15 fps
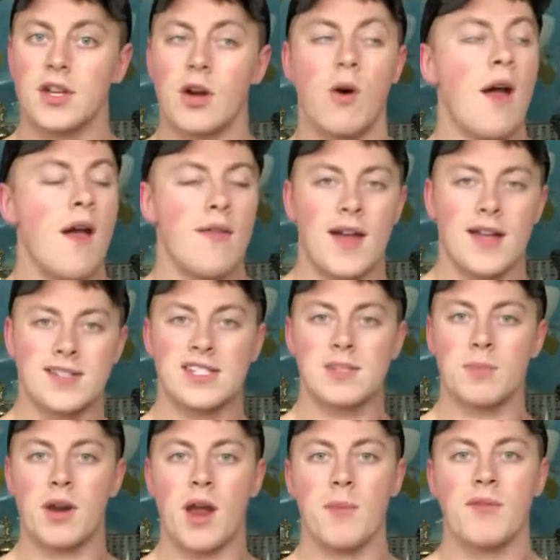So that's the
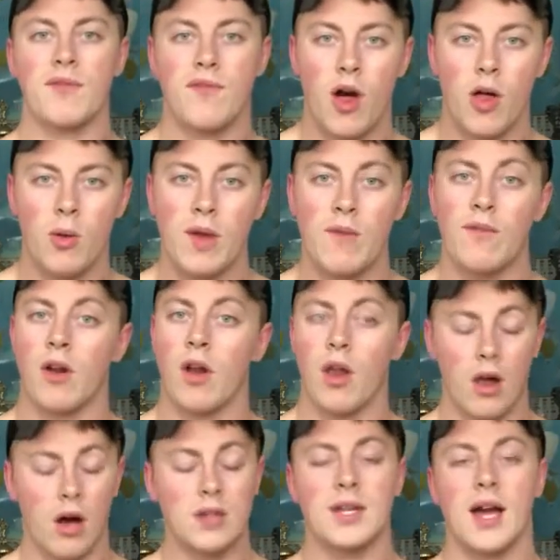split I've been following for a
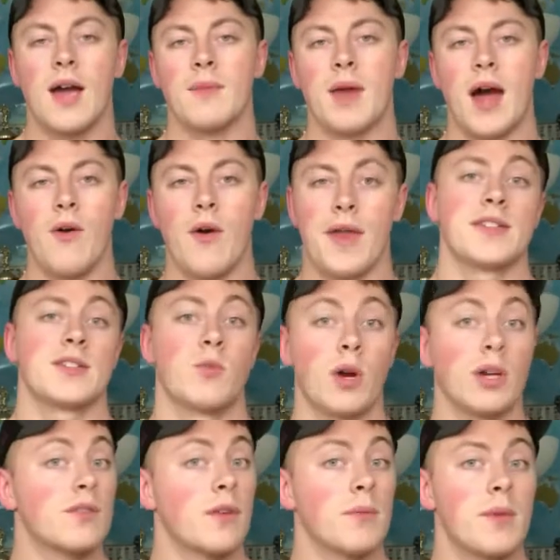long time now, and it's
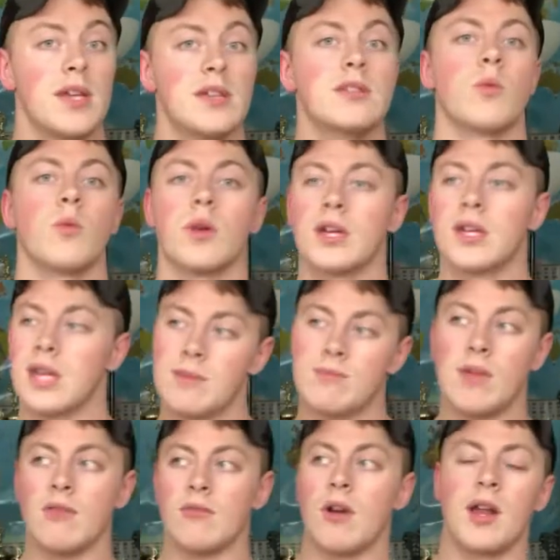worked for me, so we're gonna
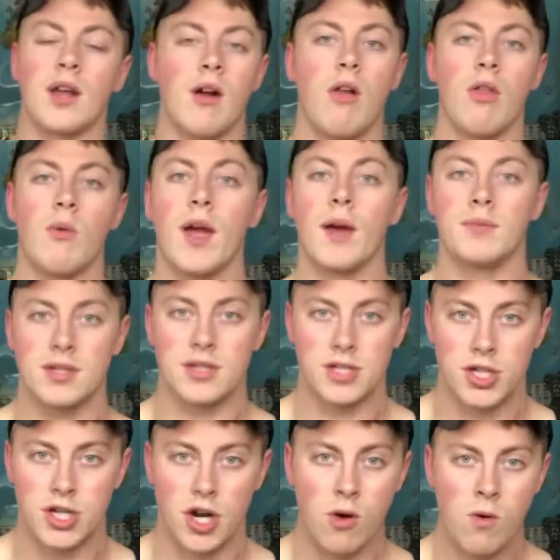keep that running all the way up to
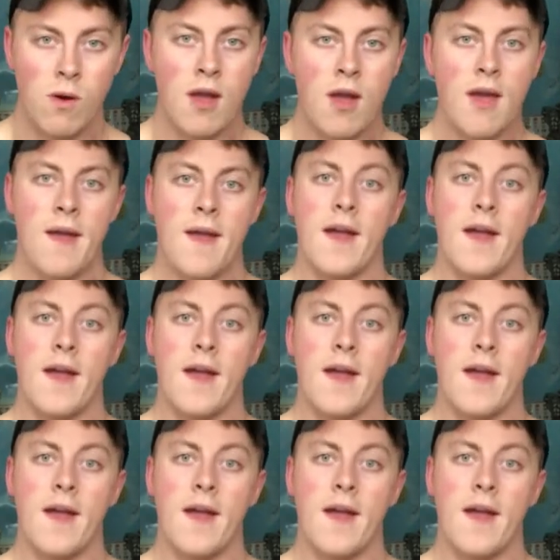the show.